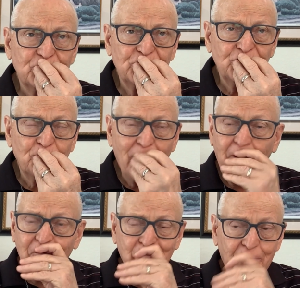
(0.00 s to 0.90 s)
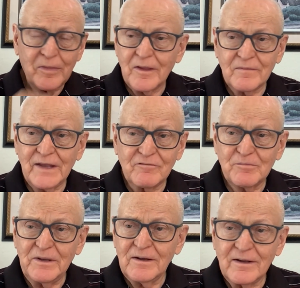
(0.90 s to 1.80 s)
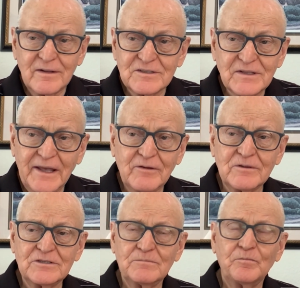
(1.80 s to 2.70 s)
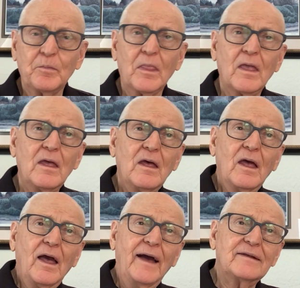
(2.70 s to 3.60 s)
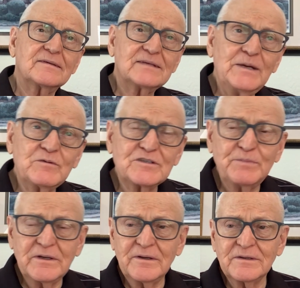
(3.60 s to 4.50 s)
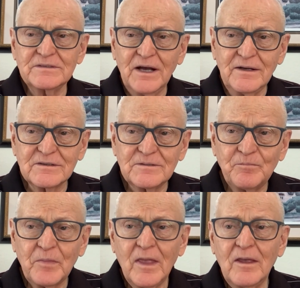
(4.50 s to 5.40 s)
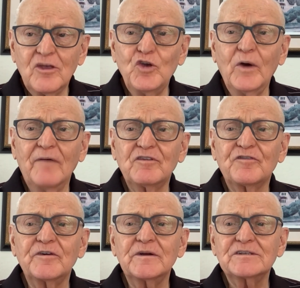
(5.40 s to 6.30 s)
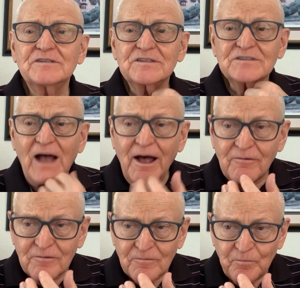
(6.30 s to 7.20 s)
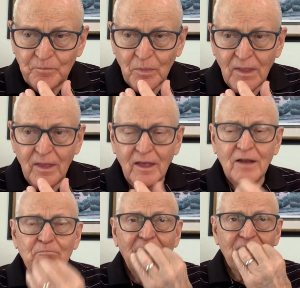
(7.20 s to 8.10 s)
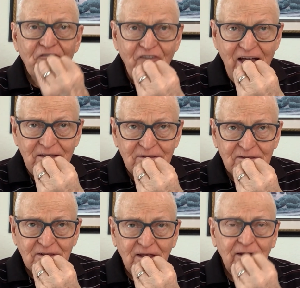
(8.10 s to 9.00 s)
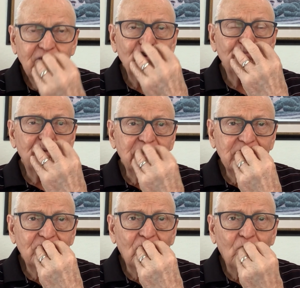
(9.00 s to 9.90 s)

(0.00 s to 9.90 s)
with your mouth, they'll never be an English language. And it's the same with speaking in tongues. You have to furnish the sound, and by faith, you'll believe the